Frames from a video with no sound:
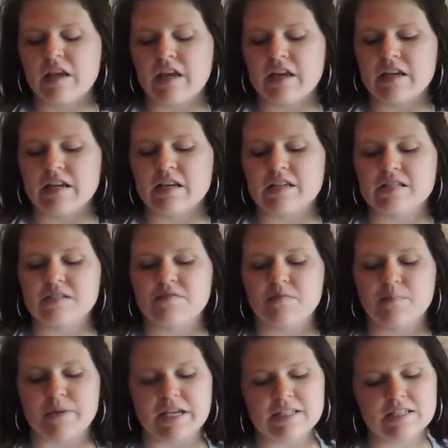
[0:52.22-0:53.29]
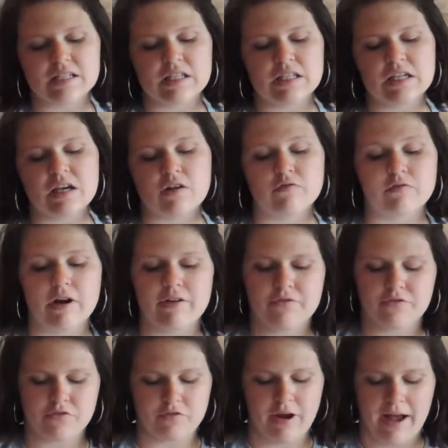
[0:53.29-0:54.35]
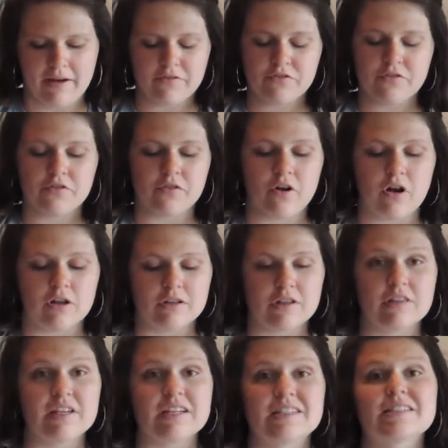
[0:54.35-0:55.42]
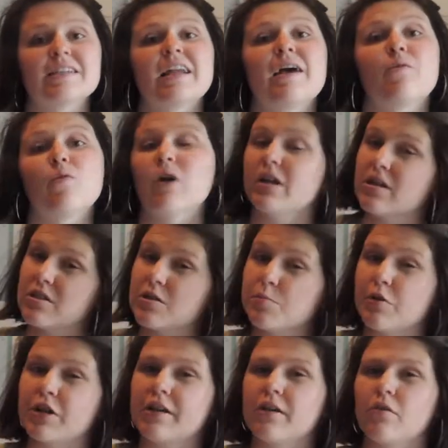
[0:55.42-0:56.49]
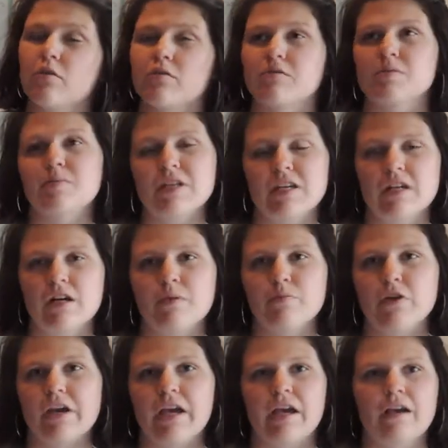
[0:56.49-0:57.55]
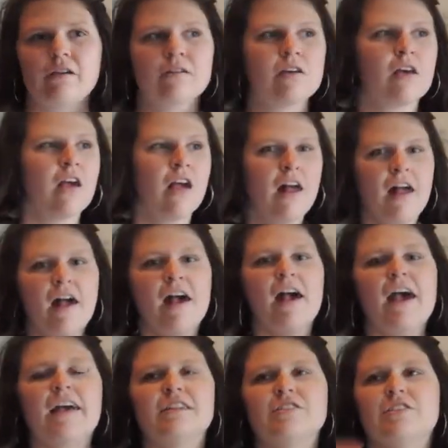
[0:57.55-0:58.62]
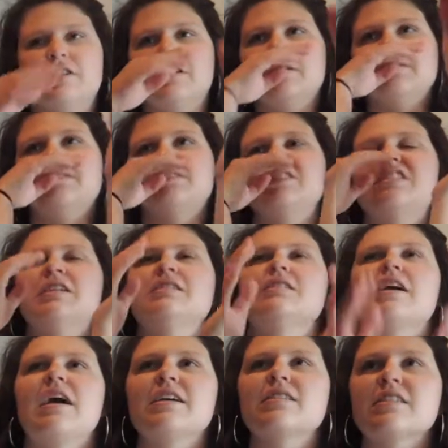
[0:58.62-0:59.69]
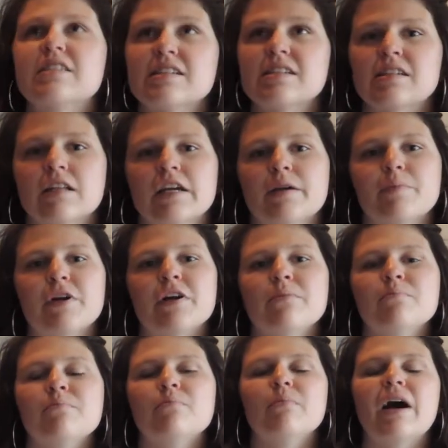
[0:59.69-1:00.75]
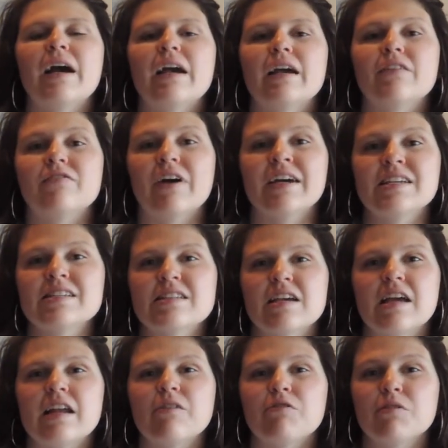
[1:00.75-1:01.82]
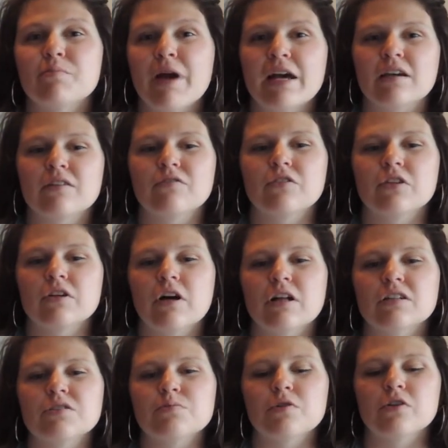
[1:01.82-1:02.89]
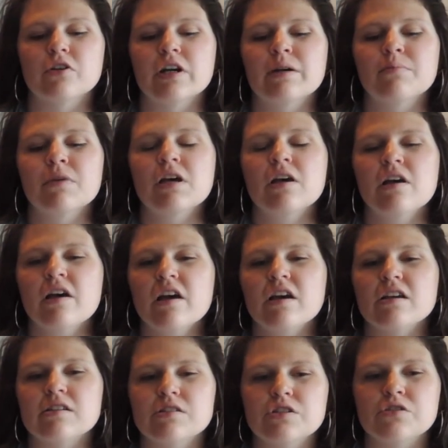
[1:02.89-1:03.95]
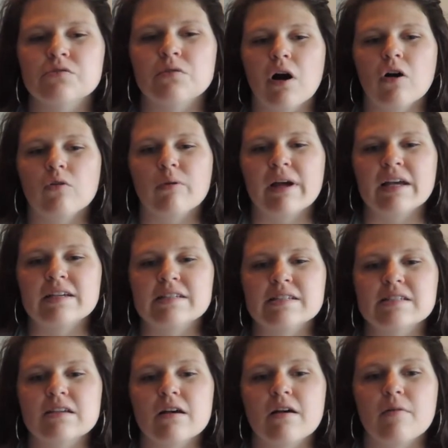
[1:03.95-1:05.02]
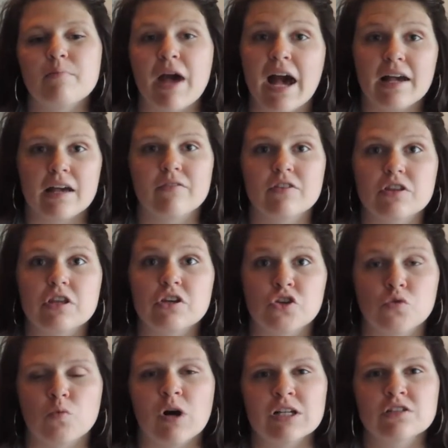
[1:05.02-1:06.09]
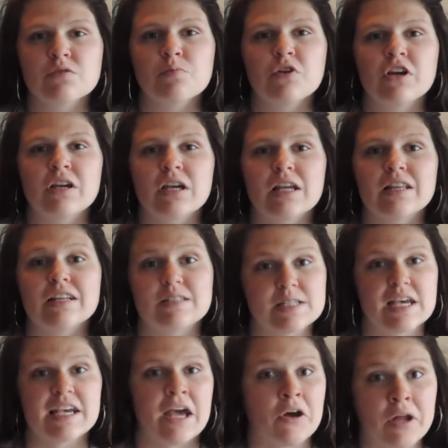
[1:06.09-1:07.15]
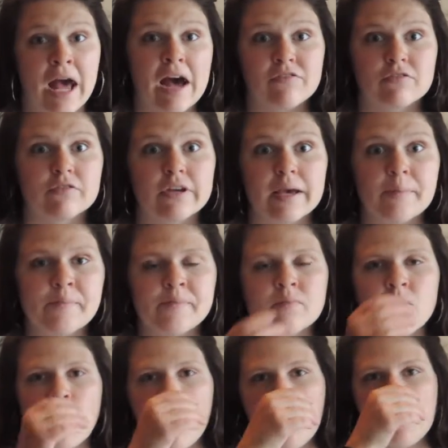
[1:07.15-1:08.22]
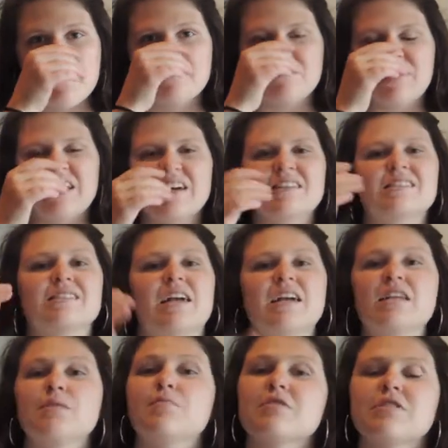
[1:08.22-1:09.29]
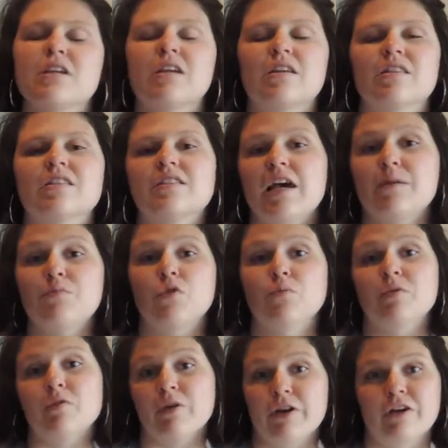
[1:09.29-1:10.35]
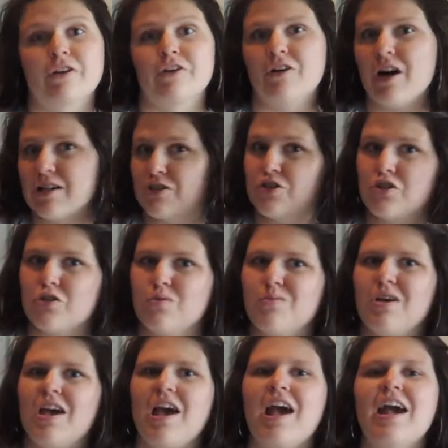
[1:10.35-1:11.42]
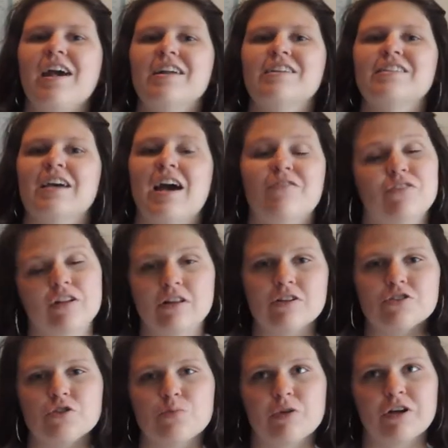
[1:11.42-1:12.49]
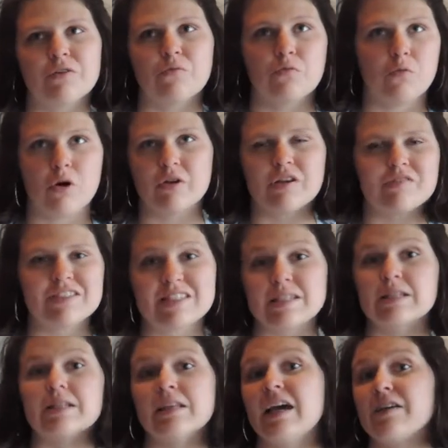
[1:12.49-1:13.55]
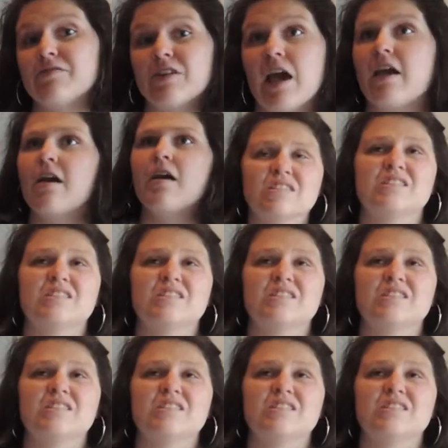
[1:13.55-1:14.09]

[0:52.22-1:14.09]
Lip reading: It is basically a rough draft for all the things that I wanted to bring or was planning on bringing. And just as a disclaimer, my advice to anyone packing for the college program is always pack everything you want to bring and then take out half of it, because 90% of the time you'll be wearing your costume and half the clothes you bring won't even see the light of day.